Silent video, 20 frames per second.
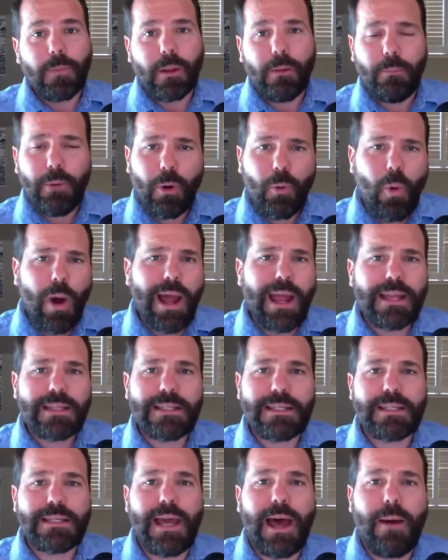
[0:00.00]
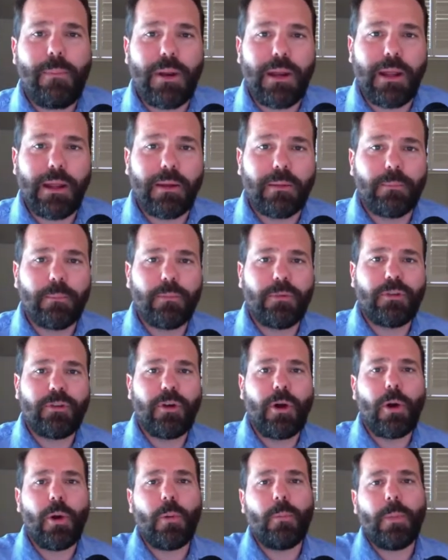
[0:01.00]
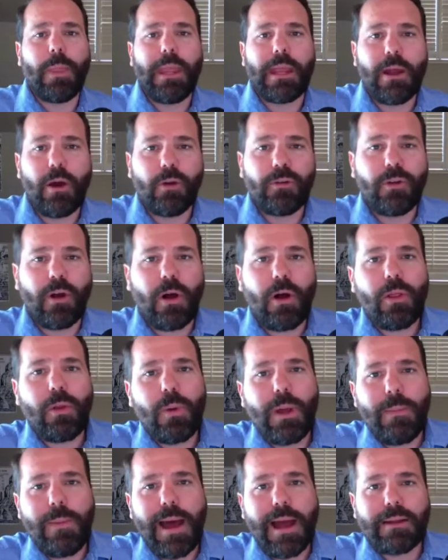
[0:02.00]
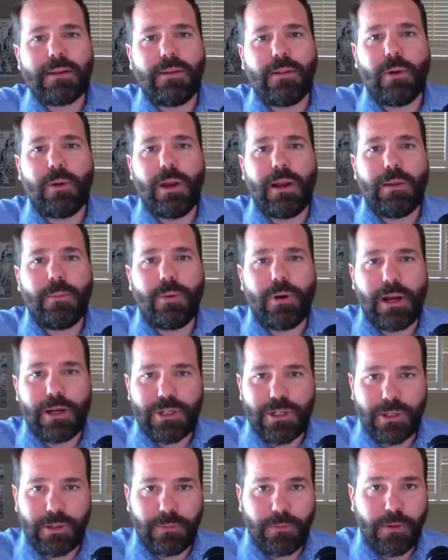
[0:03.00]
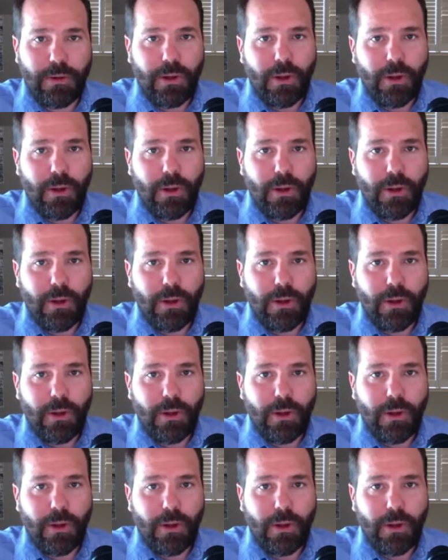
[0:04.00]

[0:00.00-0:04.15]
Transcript: But why is this happening? So it goes all the way back to the Great Depression